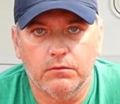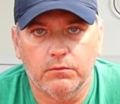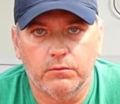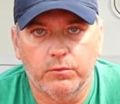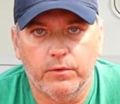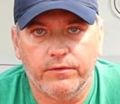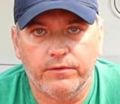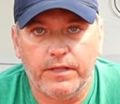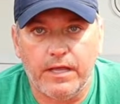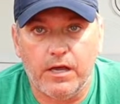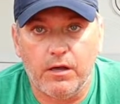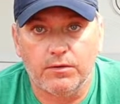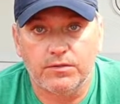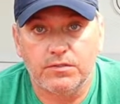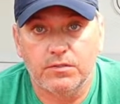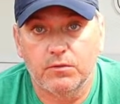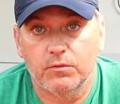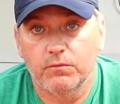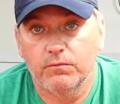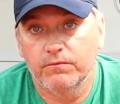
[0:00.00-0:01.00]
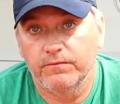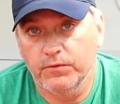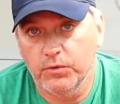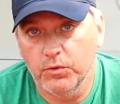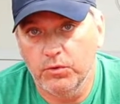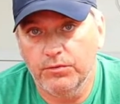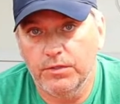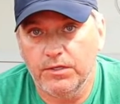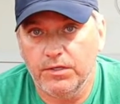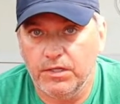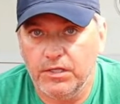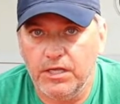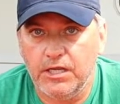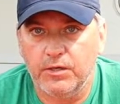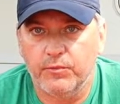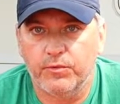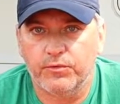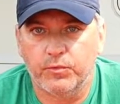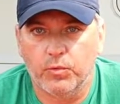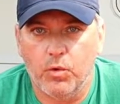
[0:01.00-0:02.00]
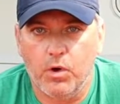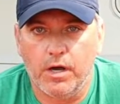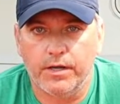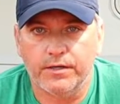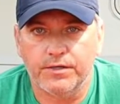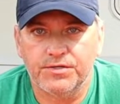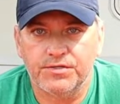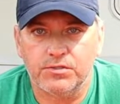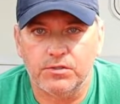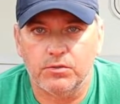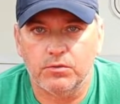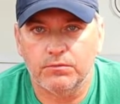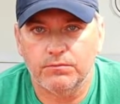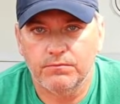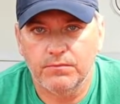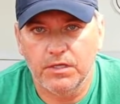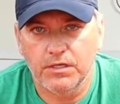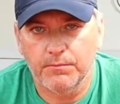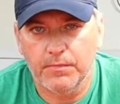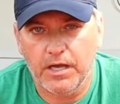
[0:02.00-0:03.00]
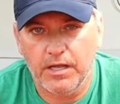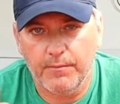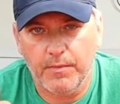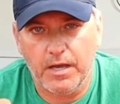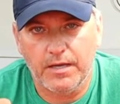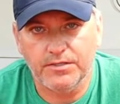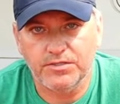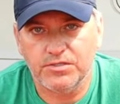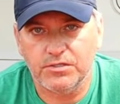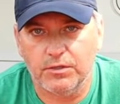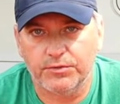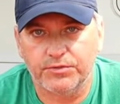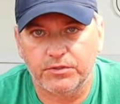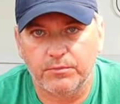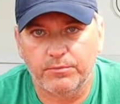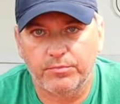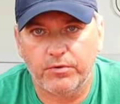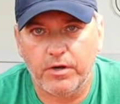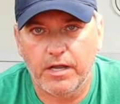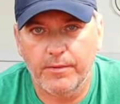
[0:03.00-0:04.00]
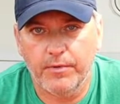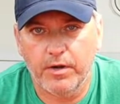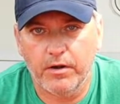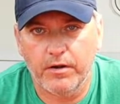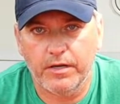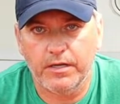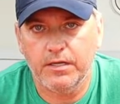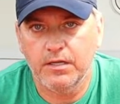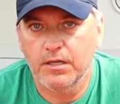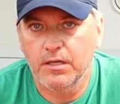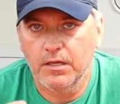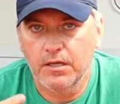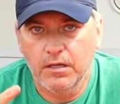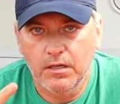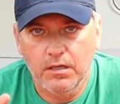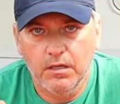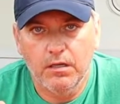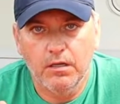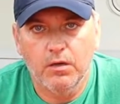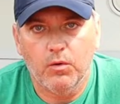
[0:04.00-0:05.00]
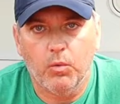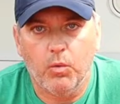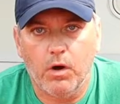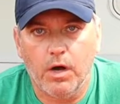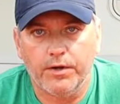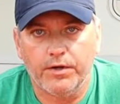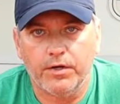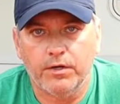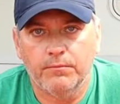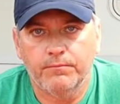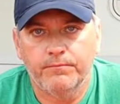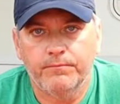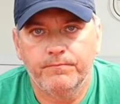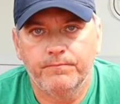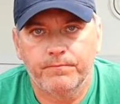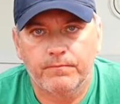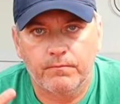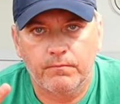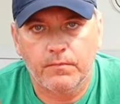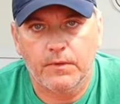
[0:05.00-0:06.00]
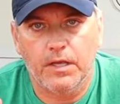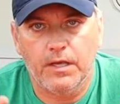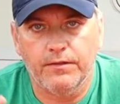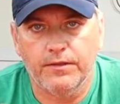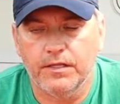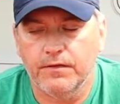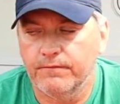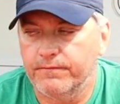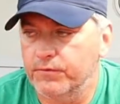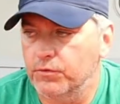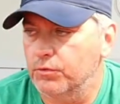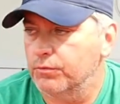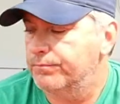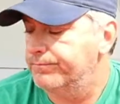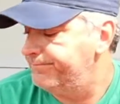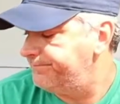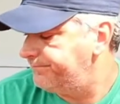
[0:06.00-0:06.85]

without food than you can with water. So in my mind, shelter primary, water, and then food.